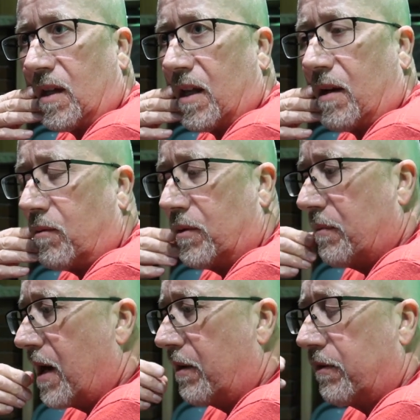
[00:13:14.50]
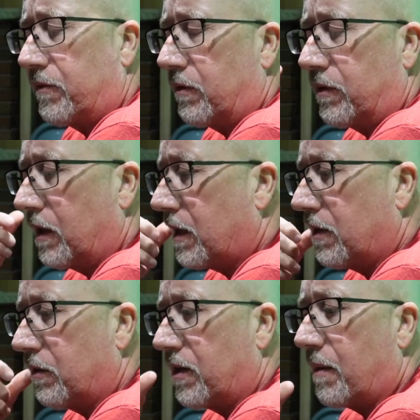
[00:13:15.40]
No, that wouldn't matter if they're
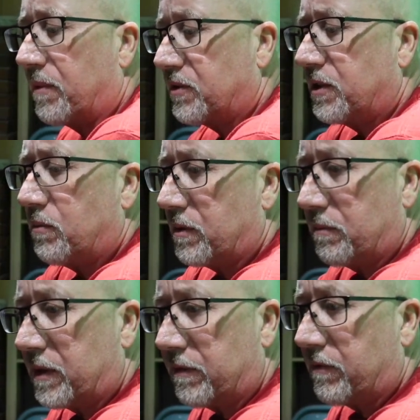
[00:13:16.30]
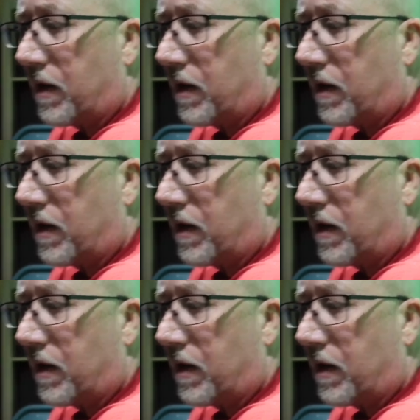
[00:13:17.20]
related or not, but she wouldn't be